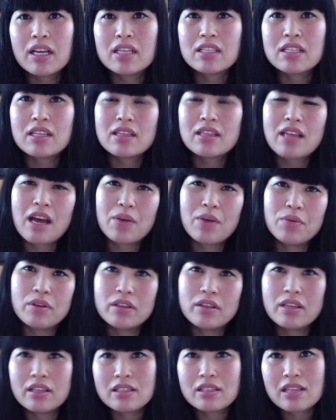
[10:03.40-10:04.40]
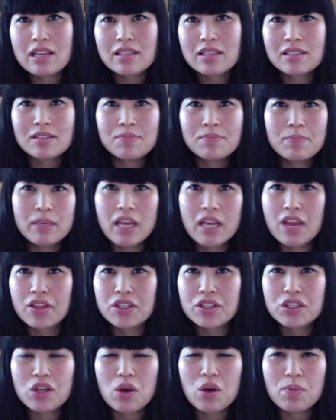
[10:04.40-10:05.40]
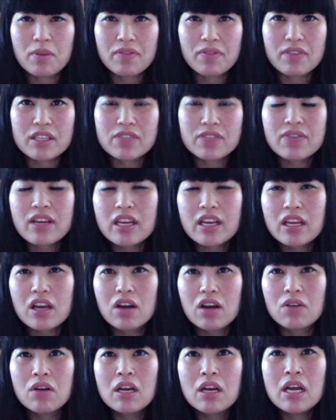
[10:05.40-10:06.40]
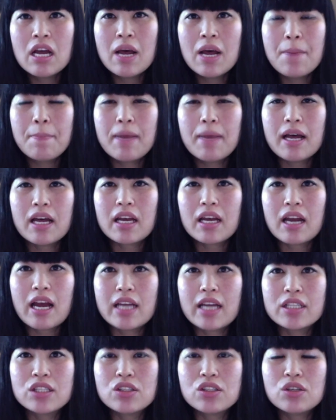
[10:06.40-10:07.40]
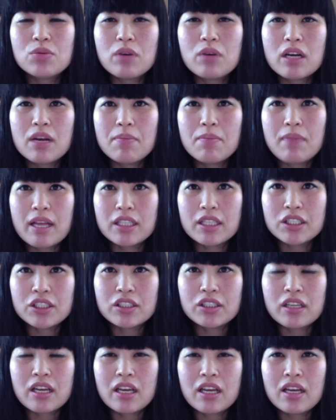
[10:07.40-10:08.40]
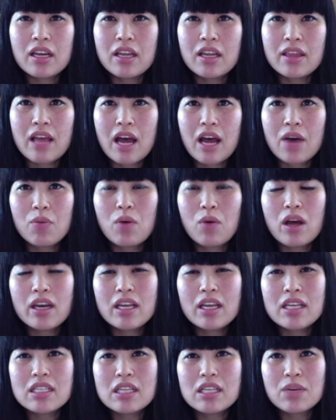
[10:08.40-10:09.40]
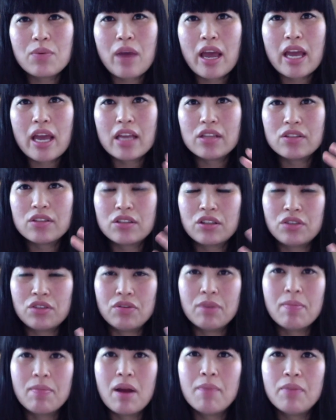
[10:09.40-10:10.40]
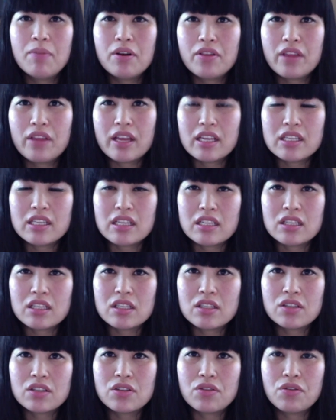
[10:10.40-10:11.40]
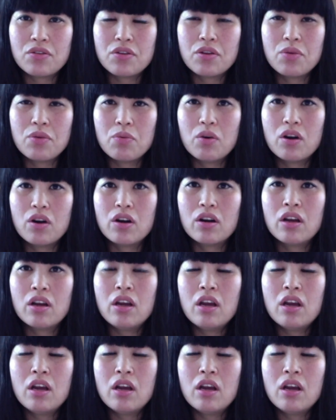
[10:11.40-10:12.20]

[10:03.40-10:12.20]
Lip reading: then that's beyond the scope of this video. But I do want to mention that one easy way to remember this is through the word